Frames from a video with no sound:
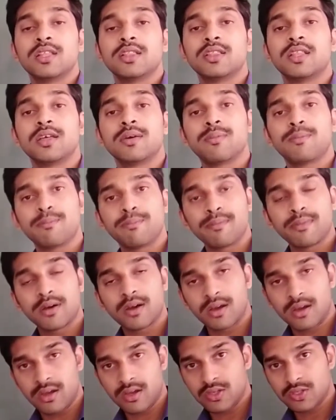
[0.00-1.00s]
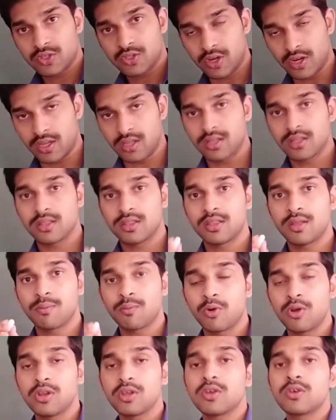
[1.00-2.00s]
the
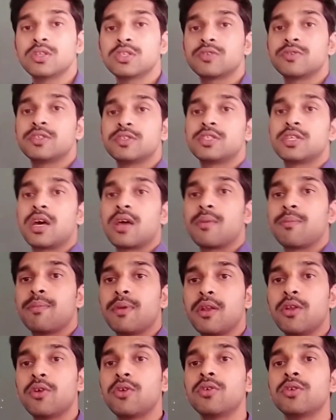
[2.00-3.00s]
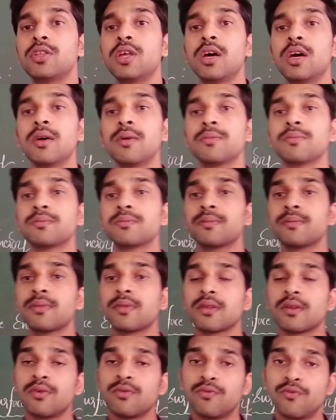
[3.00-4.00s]
molecules which are below the
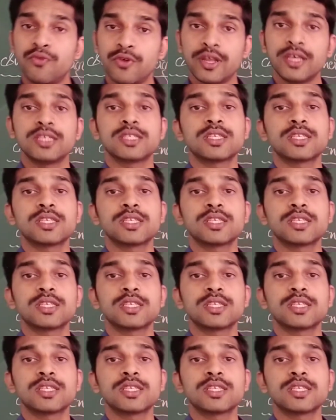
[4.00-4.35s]
free